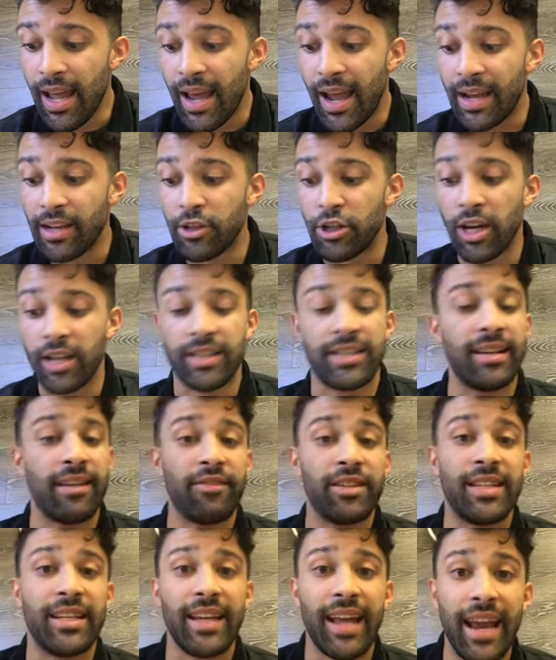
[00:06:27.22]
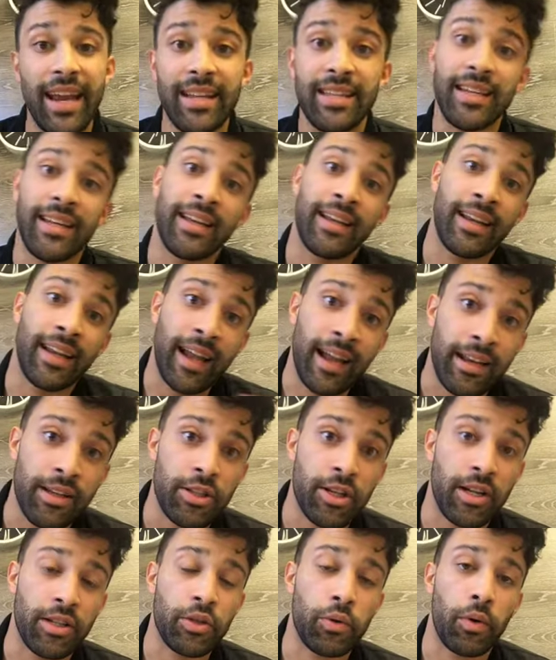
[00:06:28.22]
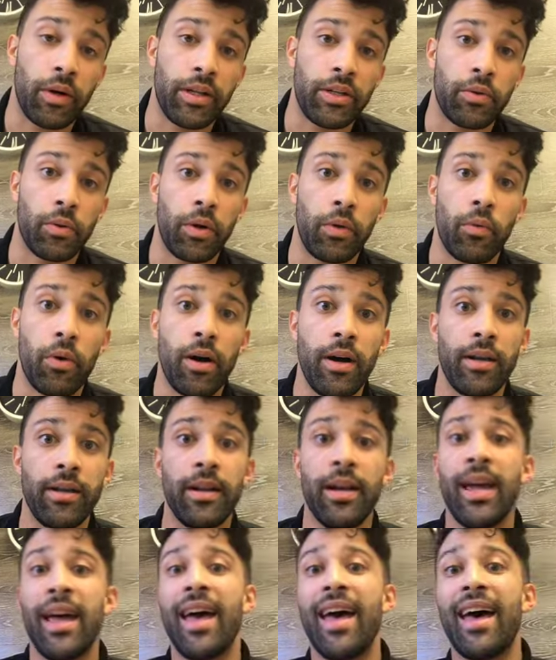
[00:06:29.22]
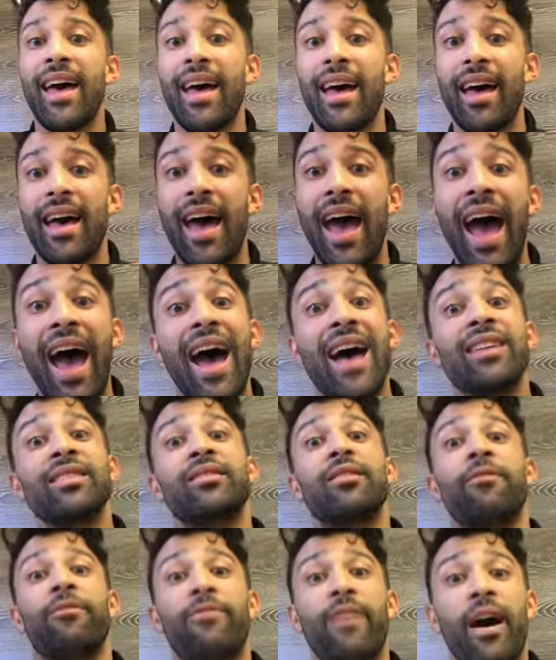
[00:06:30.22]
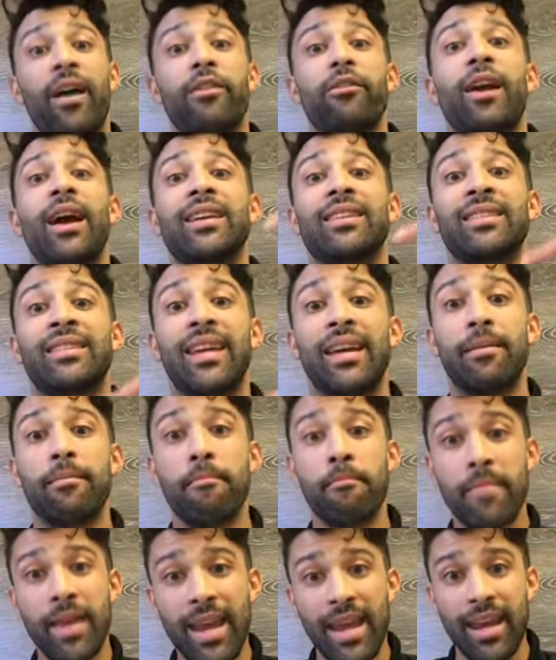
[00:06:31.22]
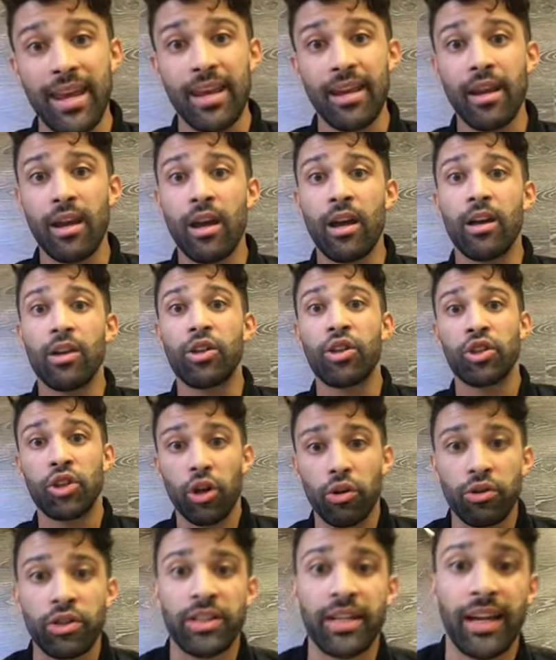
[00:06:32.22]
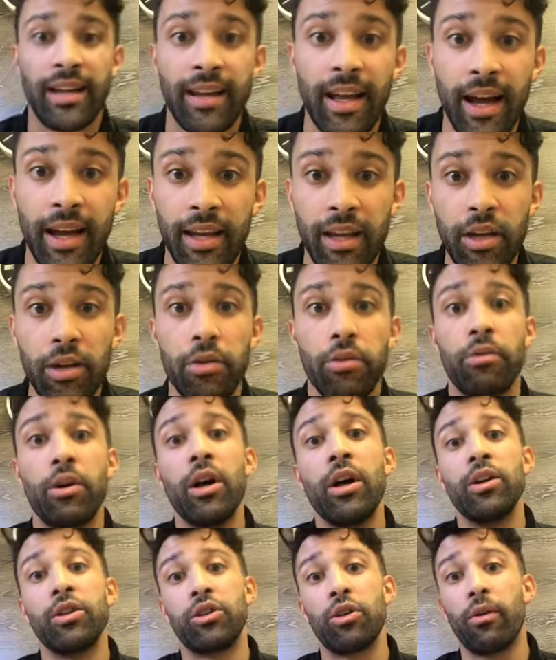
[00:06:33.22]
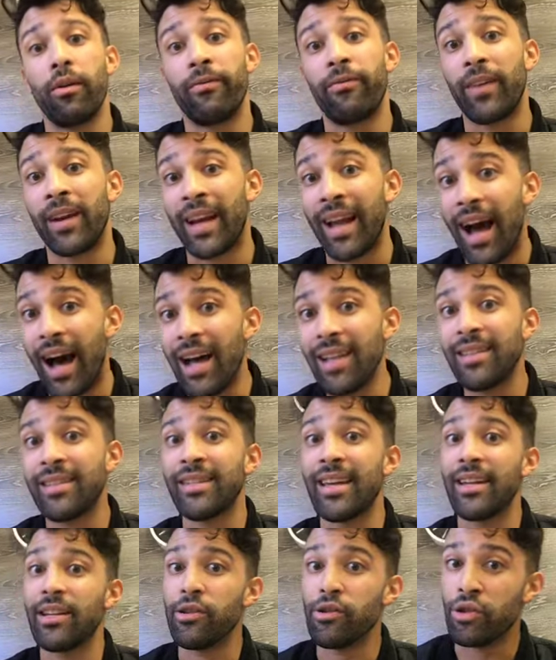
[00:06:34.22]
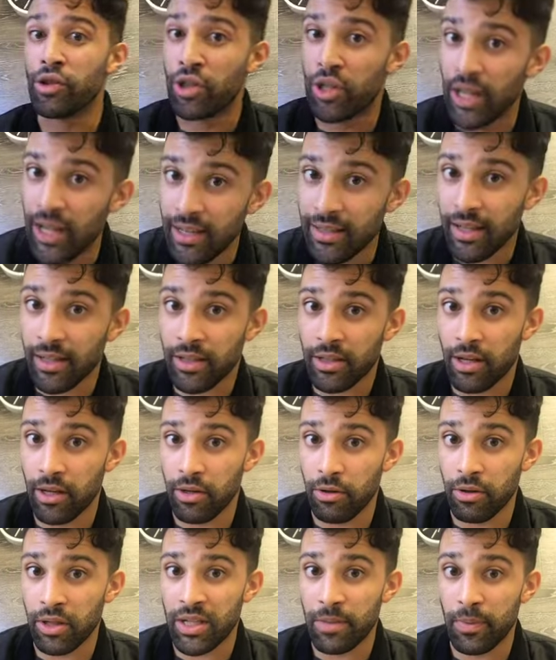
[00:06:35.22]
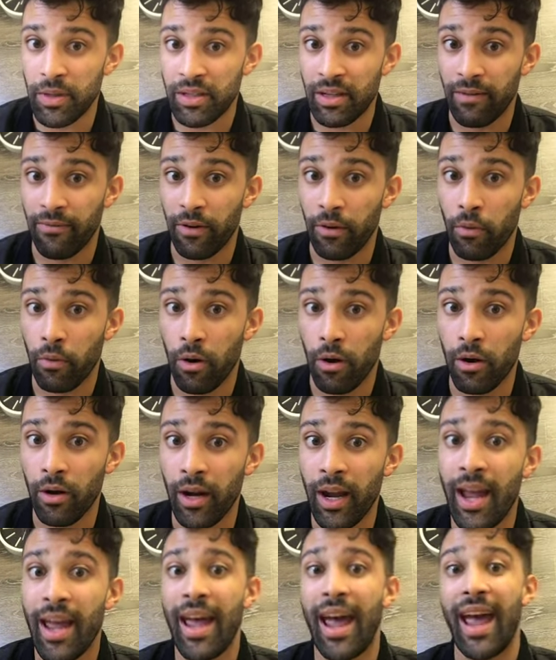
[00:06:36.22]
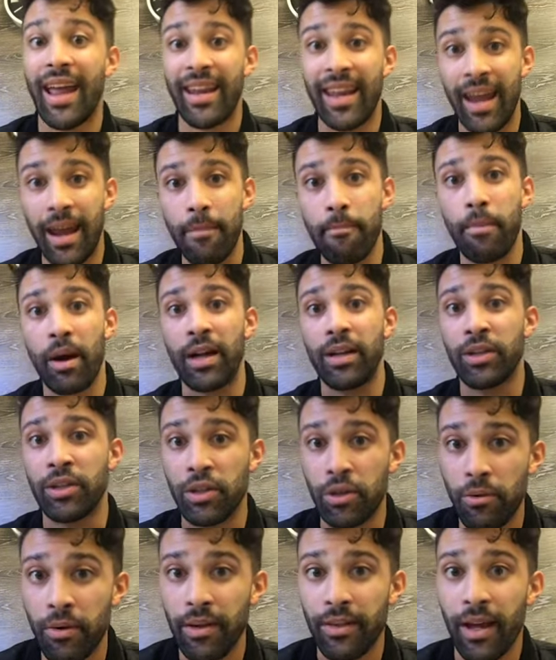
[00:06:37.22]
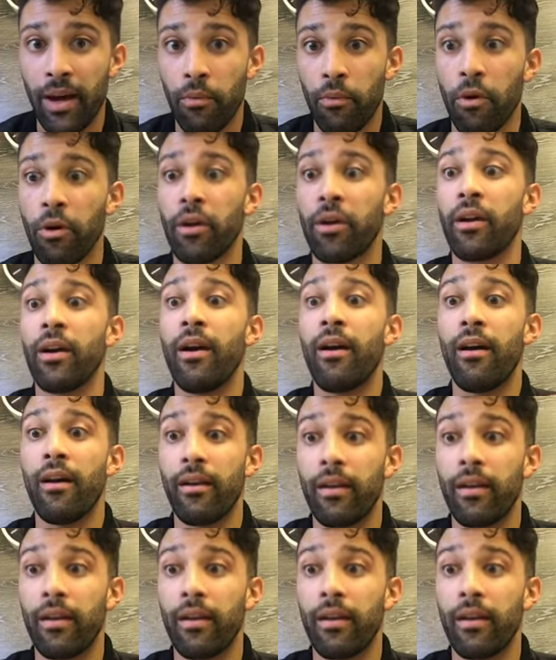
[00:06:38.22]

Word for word: in John 17, 18, and again in John 20, 21, as the Father has sent me, so send I you. So if God sent Jesus to do a specific work, and him by doing that work